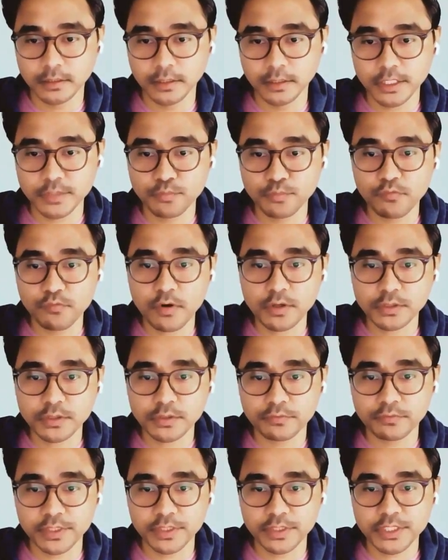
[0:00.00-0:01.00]
Let's move on
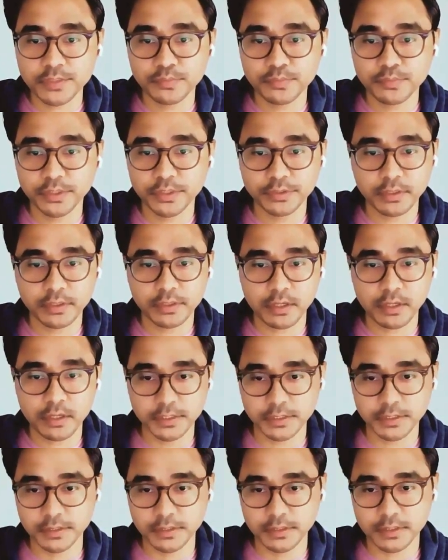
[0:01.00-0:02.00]
to respiratory
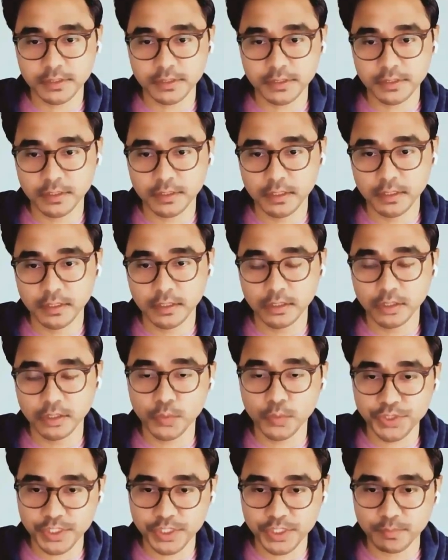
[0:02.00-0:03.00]
conditions.
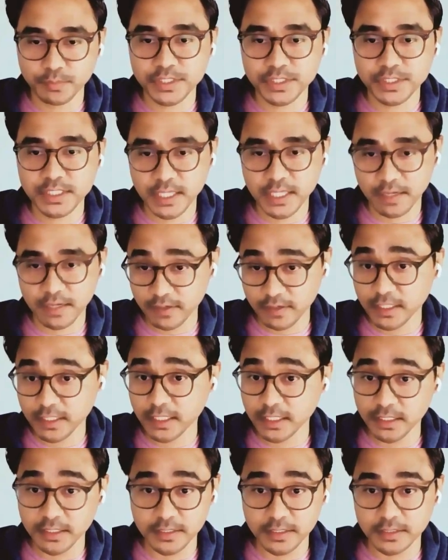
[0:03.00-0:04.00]
Question number
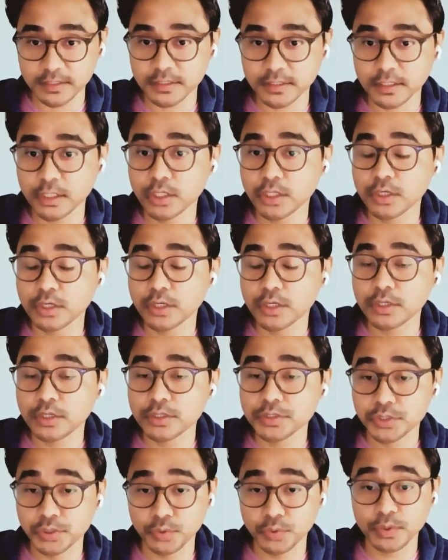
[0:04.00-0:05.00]
7 is,
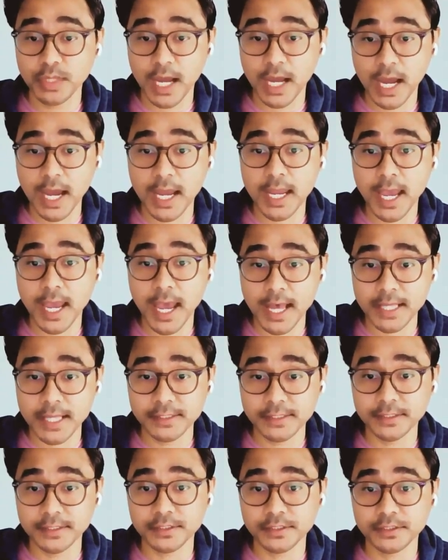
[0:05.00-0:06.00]
should I
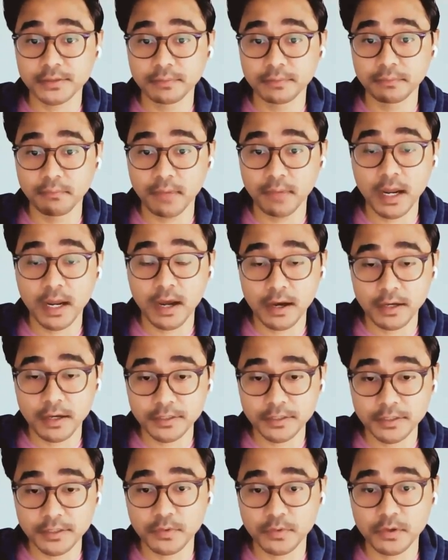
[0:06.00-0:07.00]
adjust my
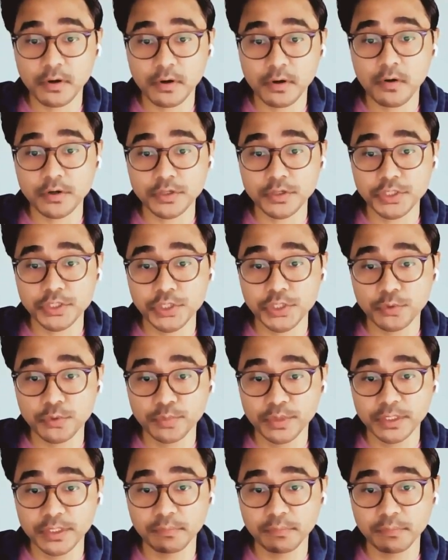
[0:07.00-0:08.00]
asthma or
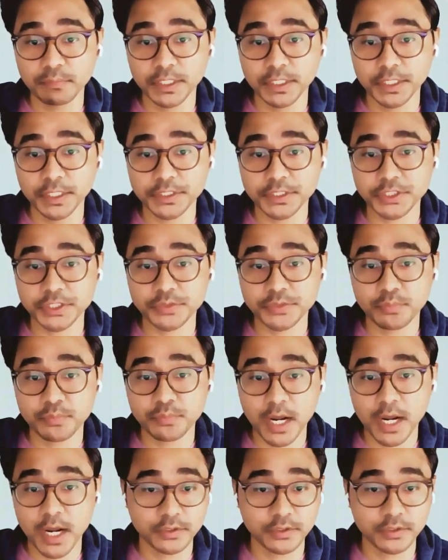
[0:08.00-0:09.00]
COPD medications
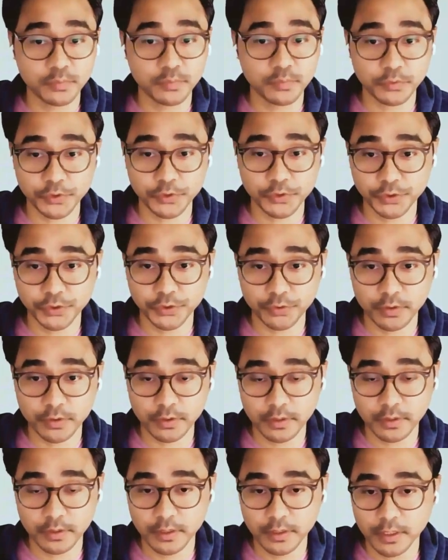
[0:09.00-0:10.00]
prior to the procedure?
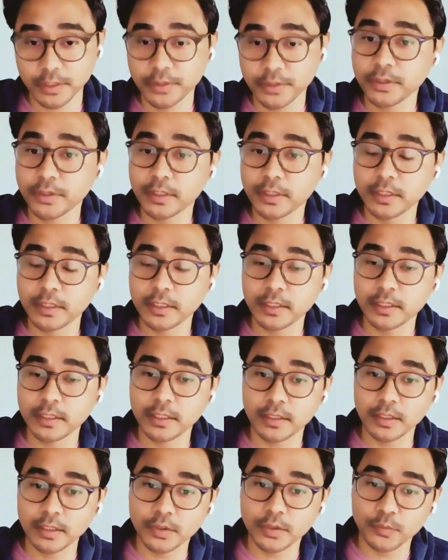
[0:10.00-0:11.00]

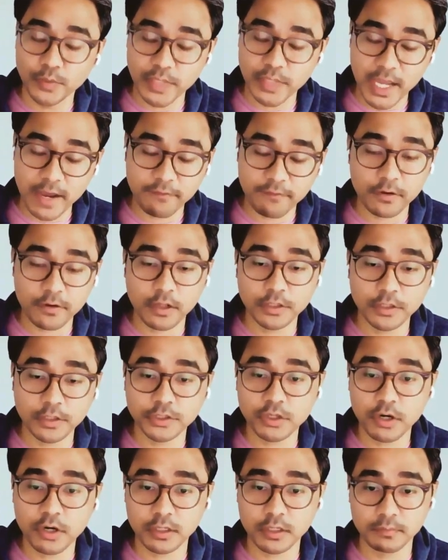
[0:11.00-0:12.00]
We have
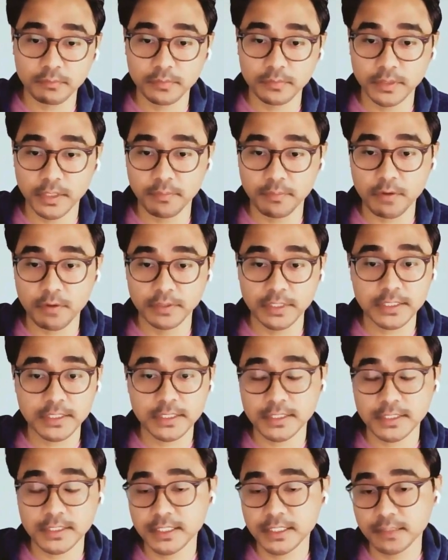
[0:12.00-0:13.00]
already talked about
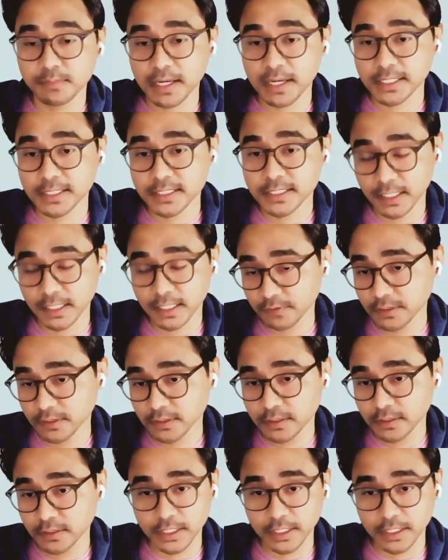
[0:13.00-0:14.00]
this in
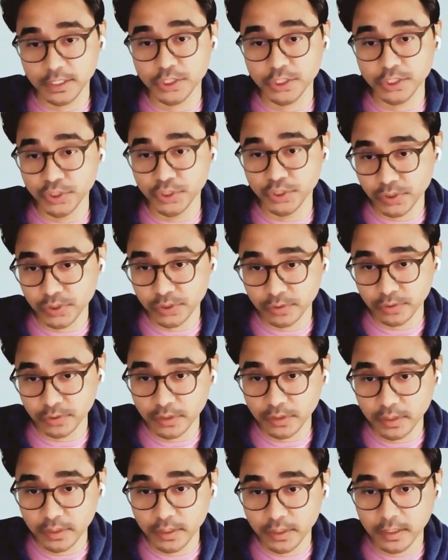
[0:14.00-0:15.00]
T-7 that you should.